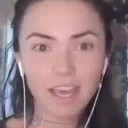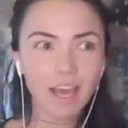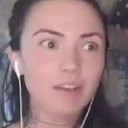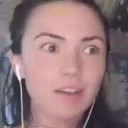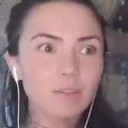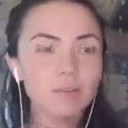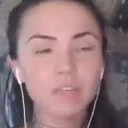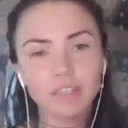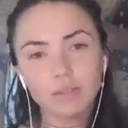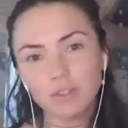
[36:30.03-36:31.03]
I also
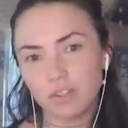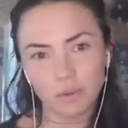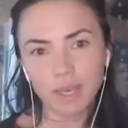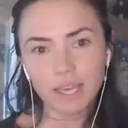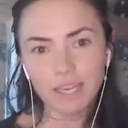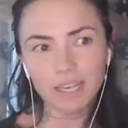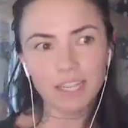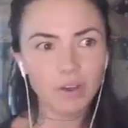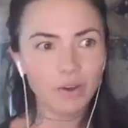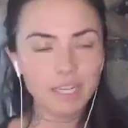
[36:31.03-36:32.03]
wanted to enjoy it.
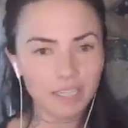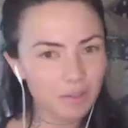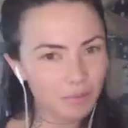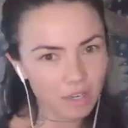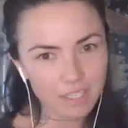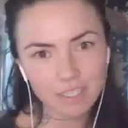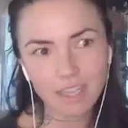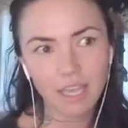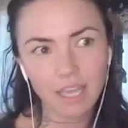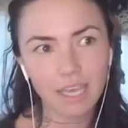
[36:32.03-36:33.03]
I didn't want
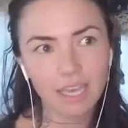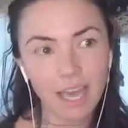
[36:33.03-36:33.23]
to like